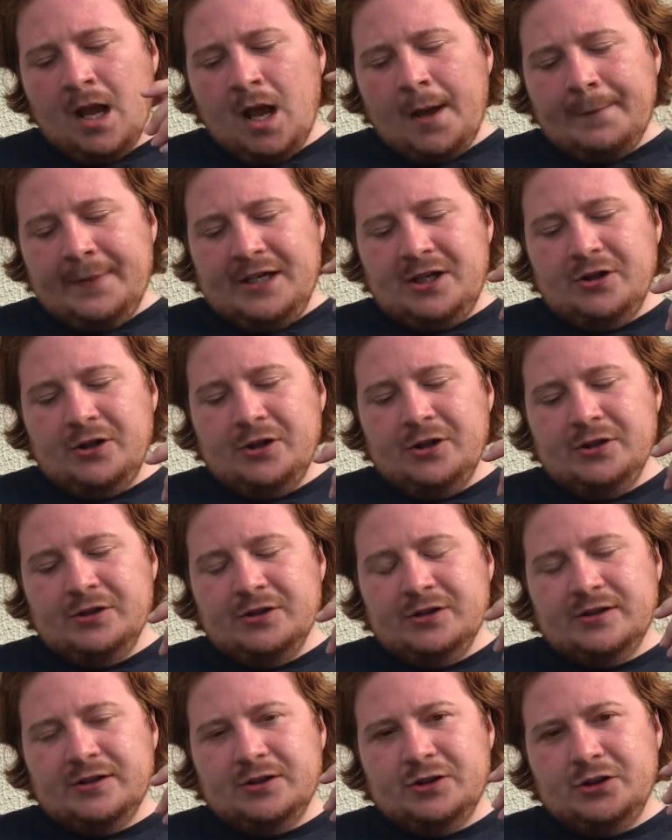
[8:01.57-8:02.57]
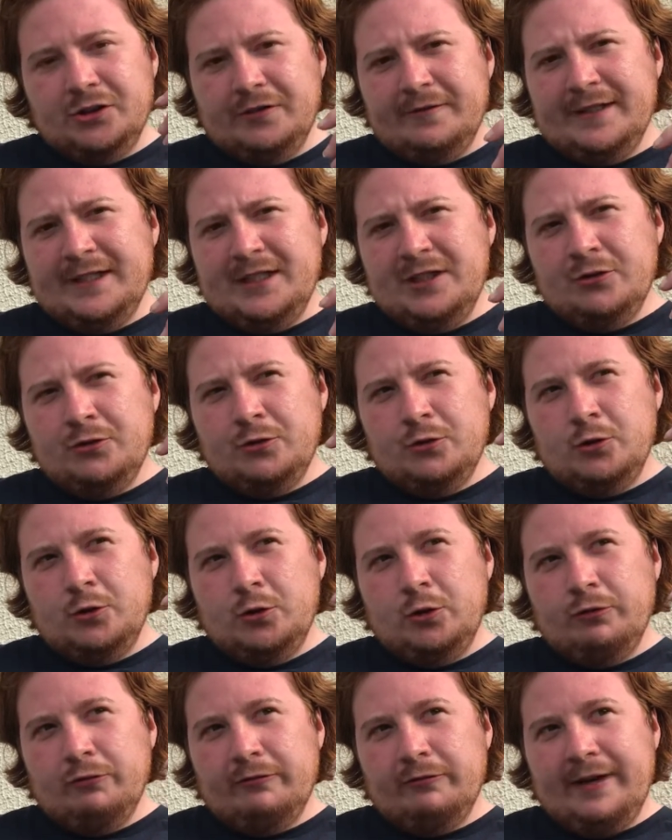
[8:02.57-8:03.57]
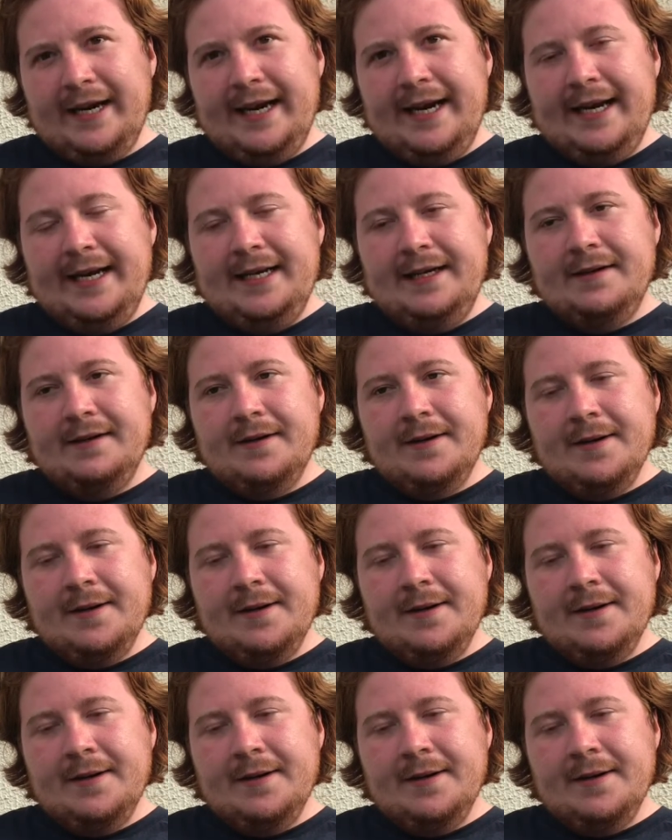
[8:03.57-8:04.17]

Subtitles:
Because during your grade...